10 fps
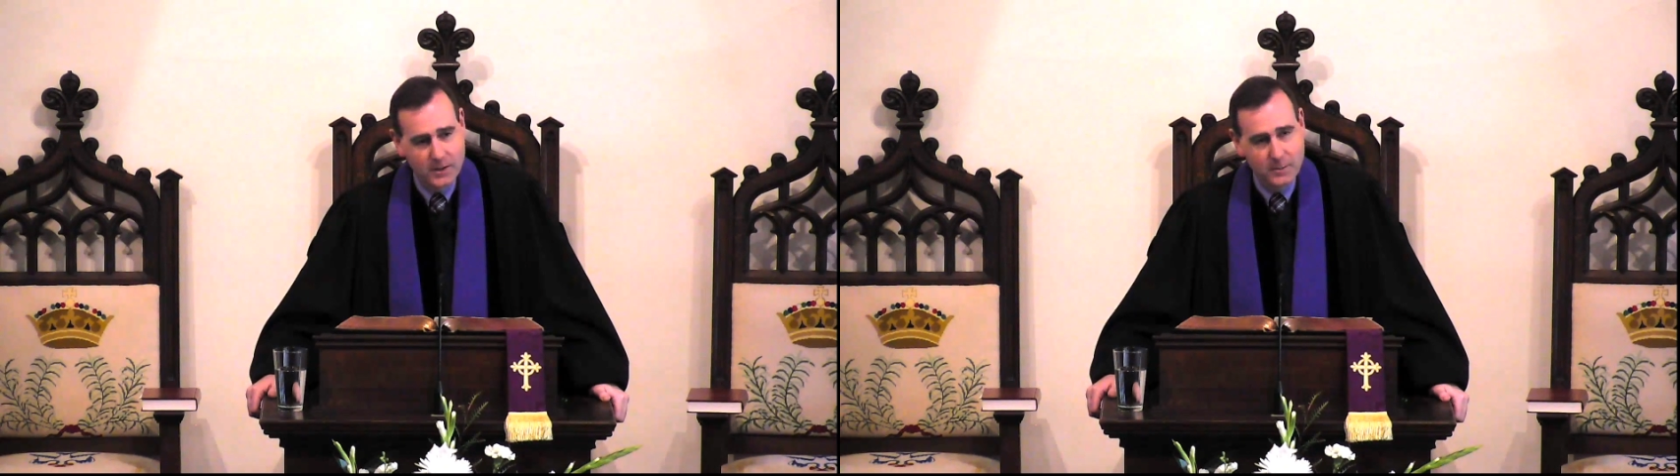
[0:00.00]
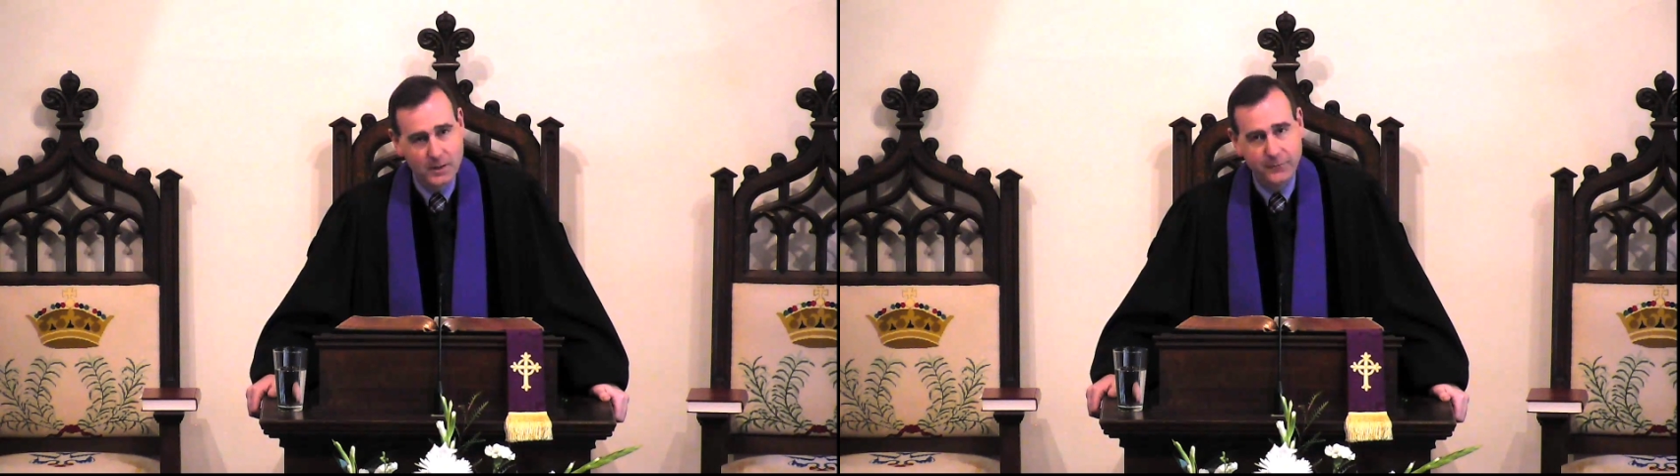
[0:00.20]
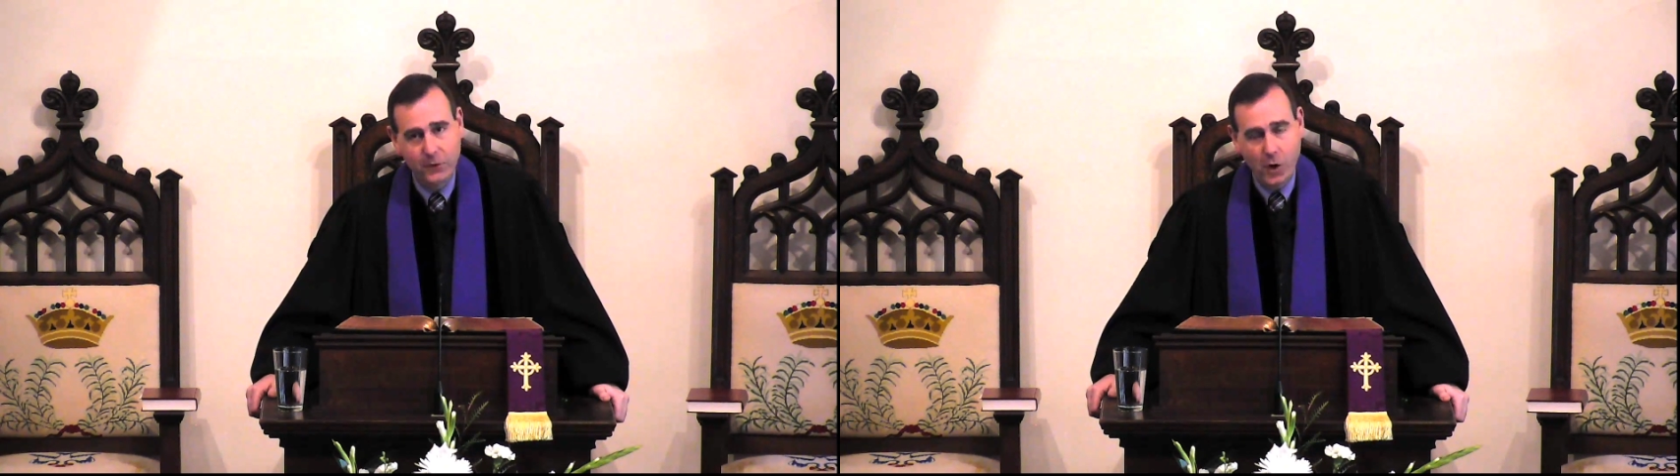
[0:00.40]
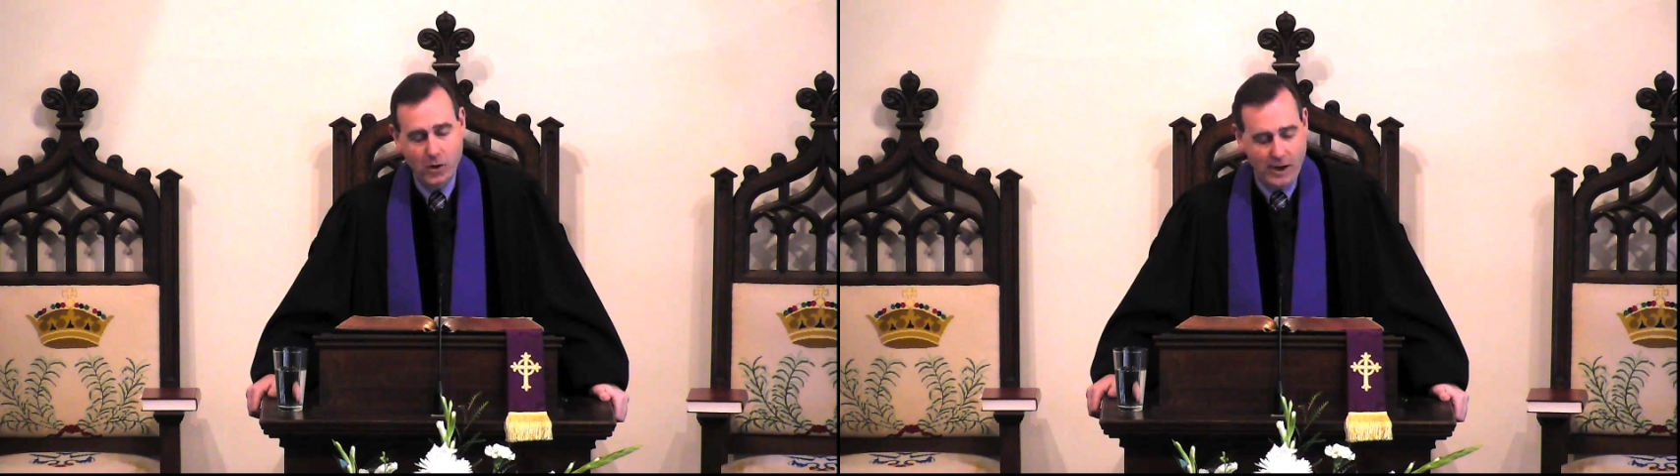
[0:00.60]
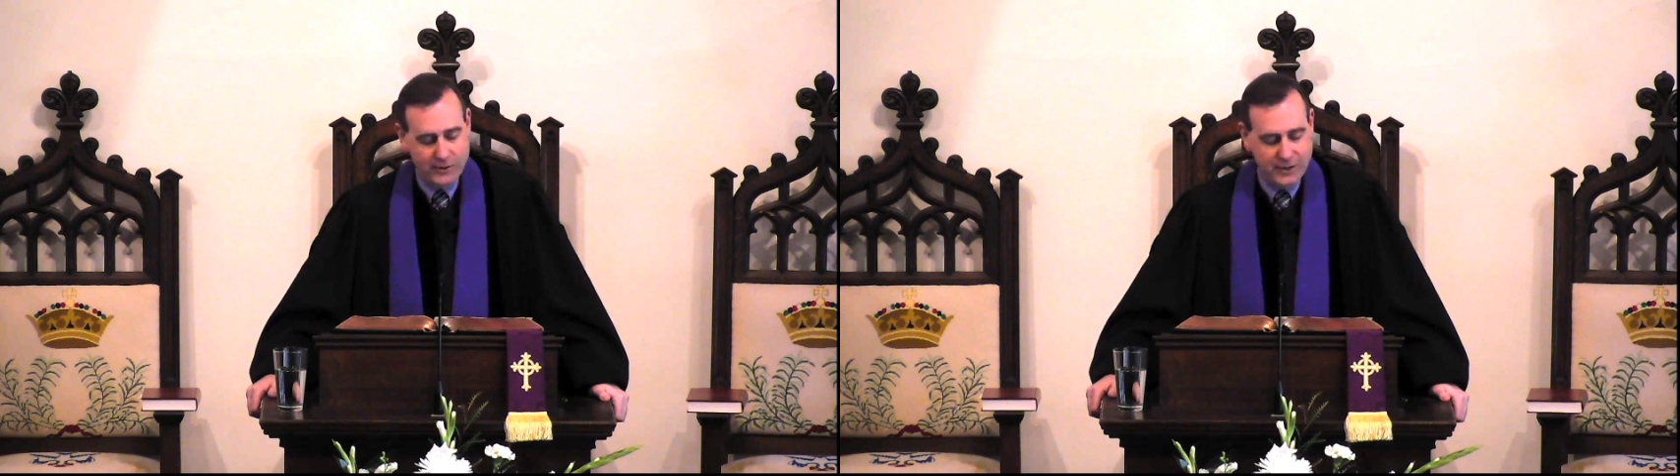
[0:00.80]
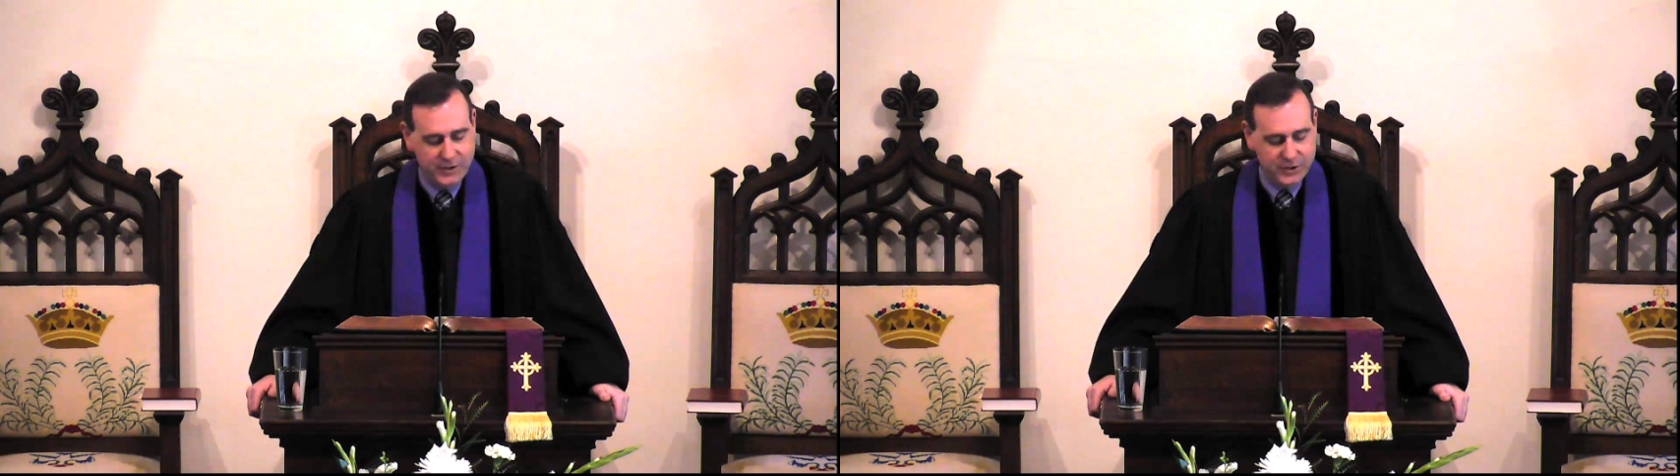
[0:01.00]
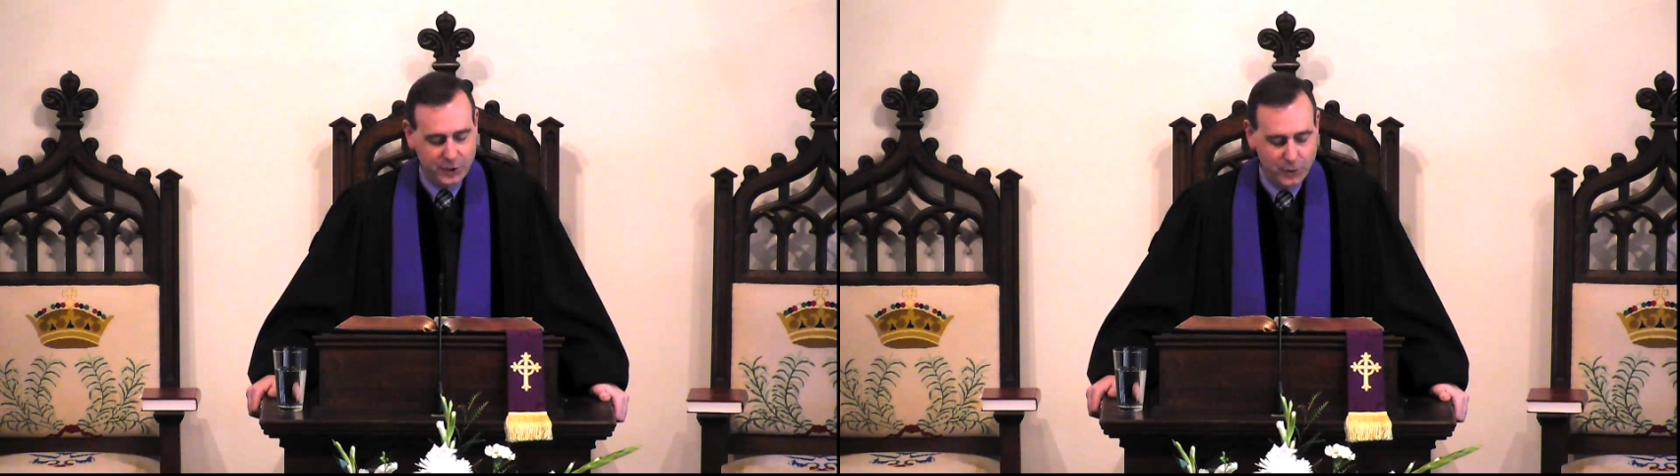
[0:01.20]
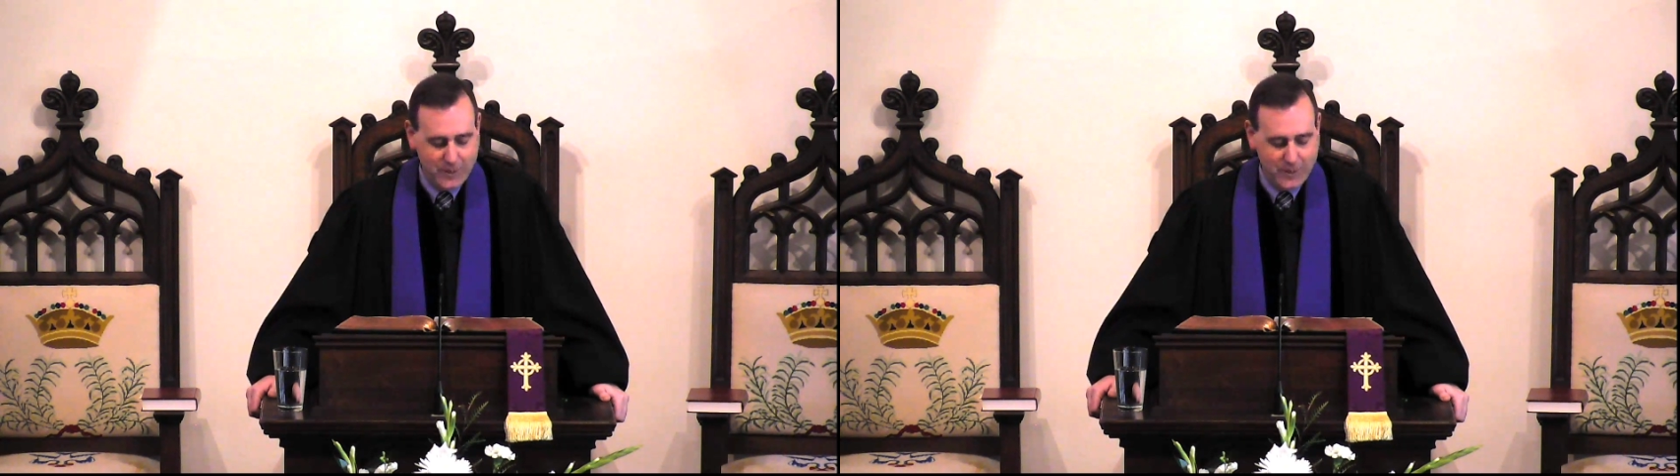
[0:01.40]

But for all our digital